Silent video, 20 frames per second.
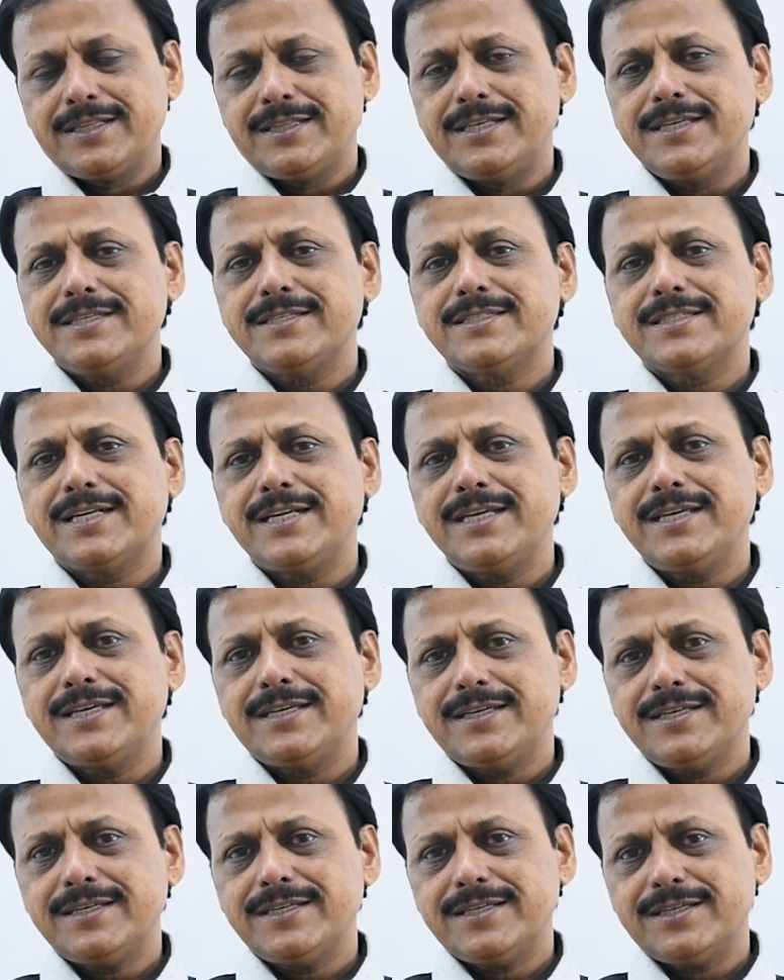These
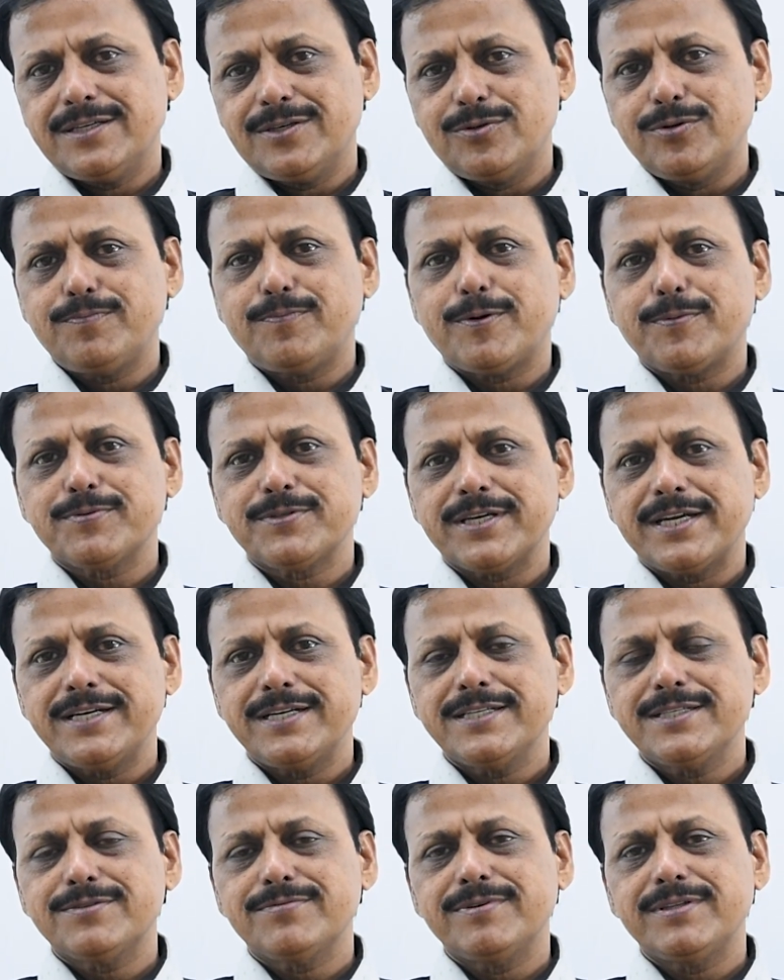three group of
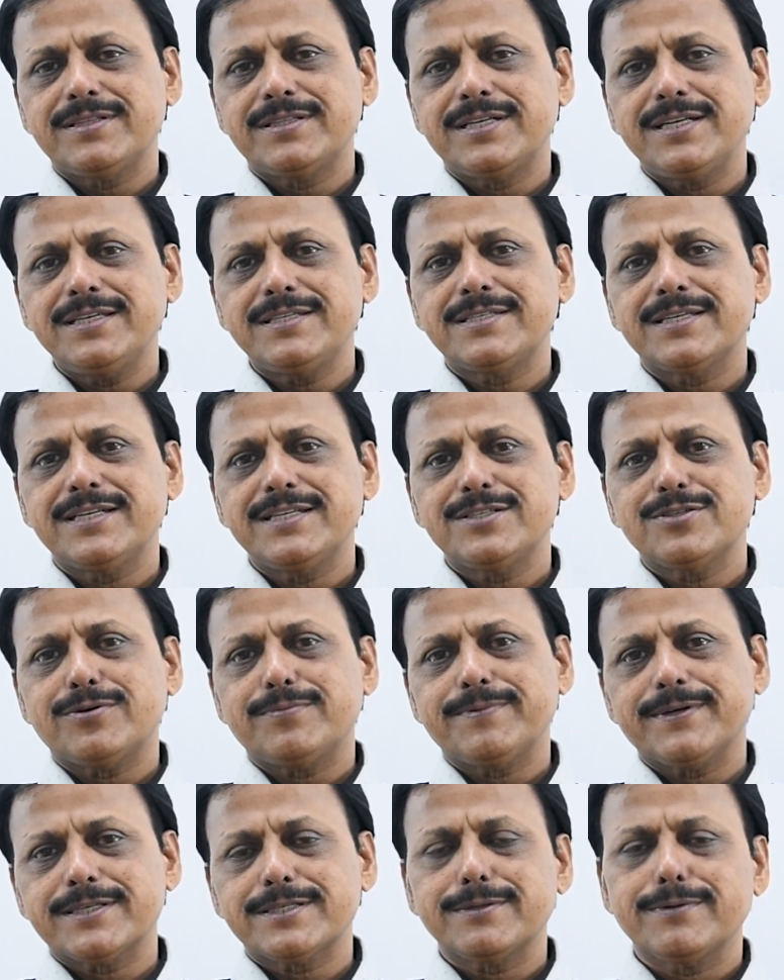scientists with three series
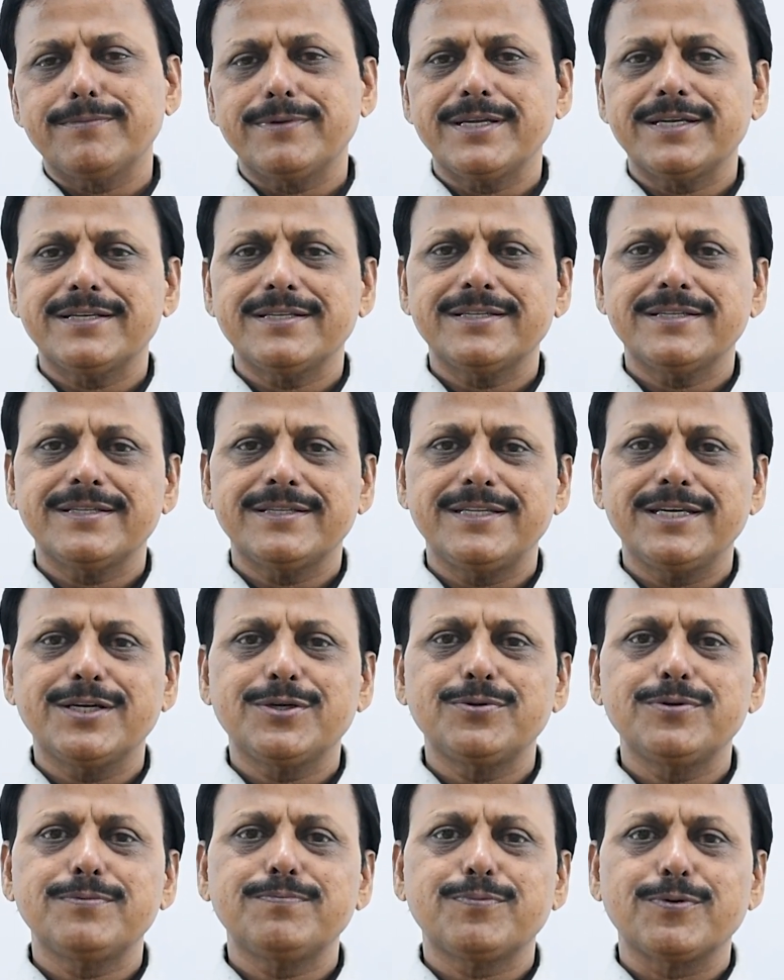of experiment,
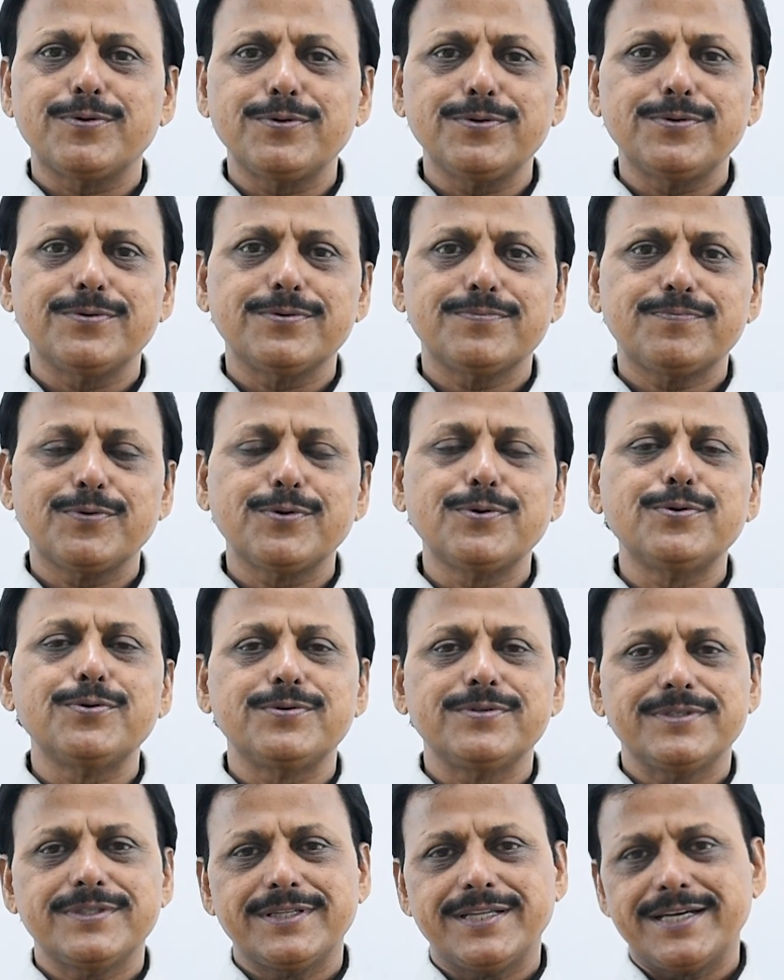they could prove
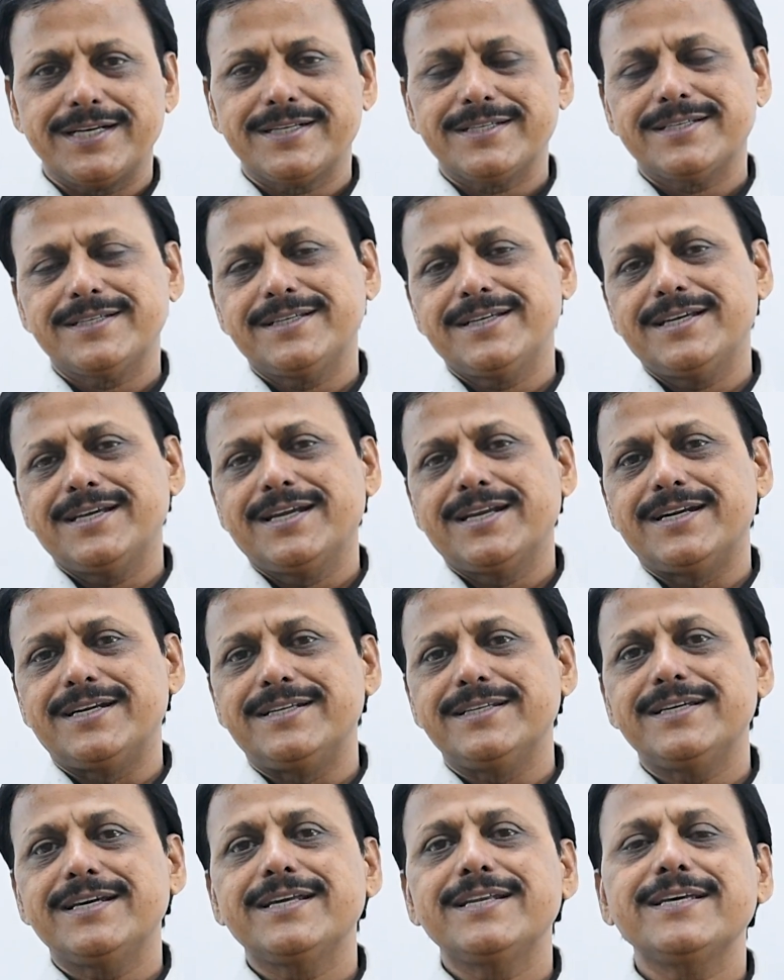that
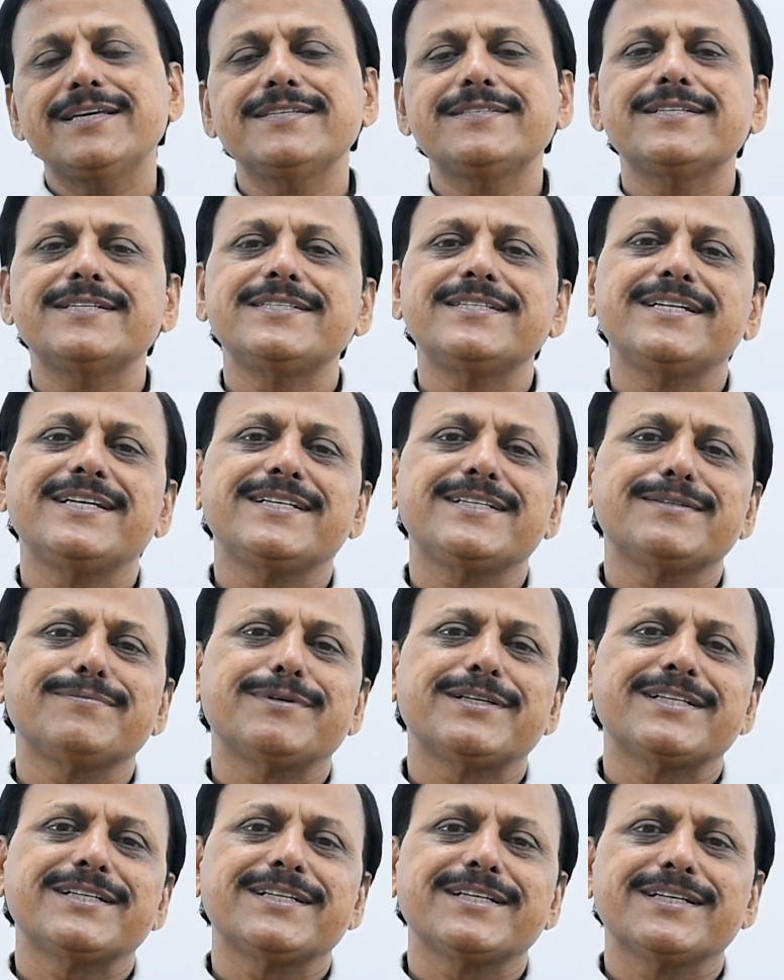DNA is the genetic
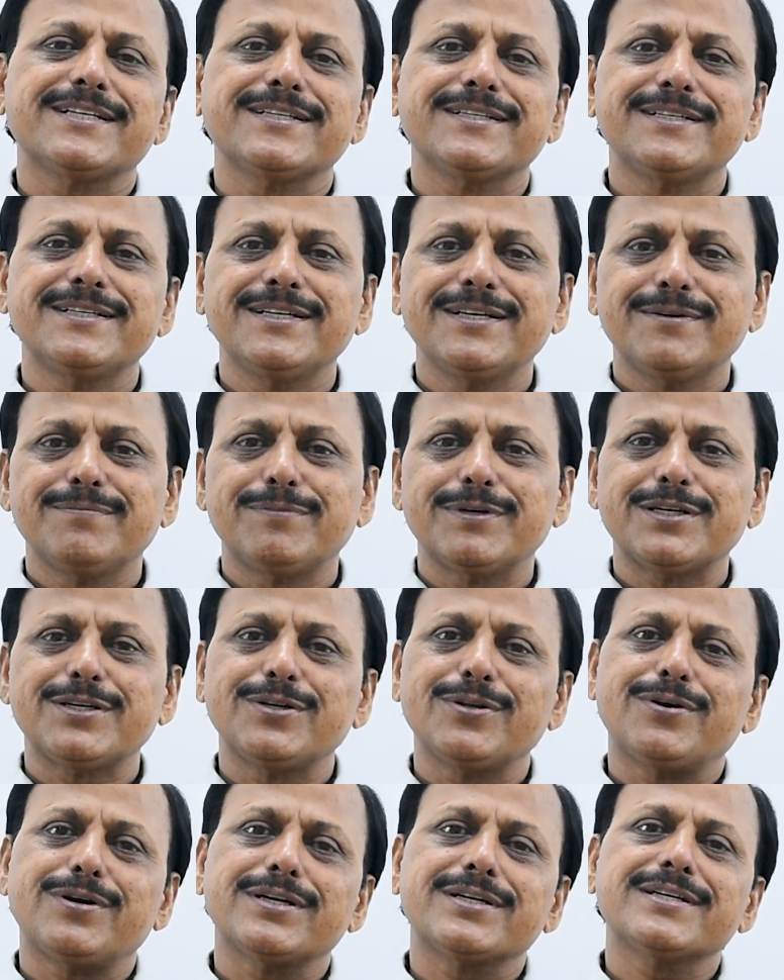material but
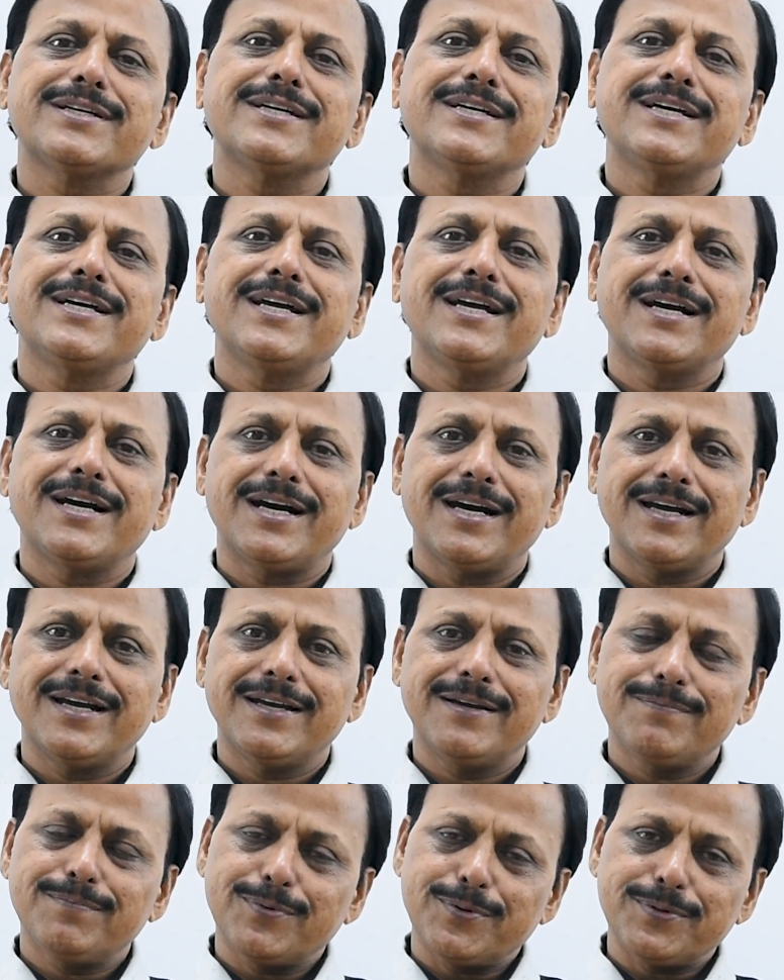not
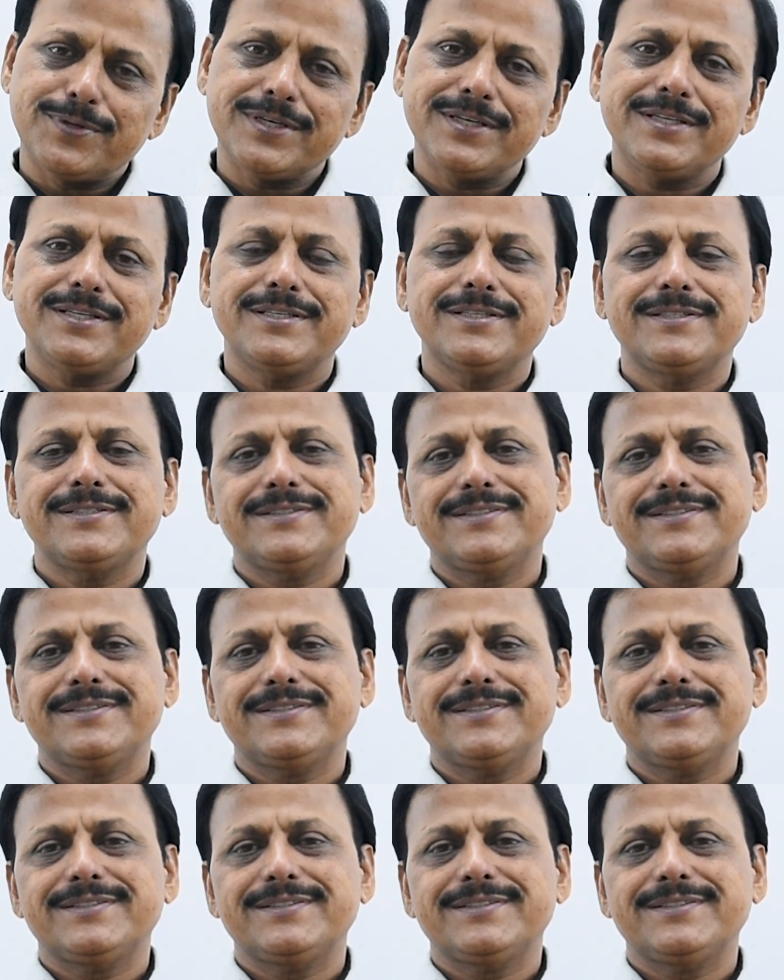protein.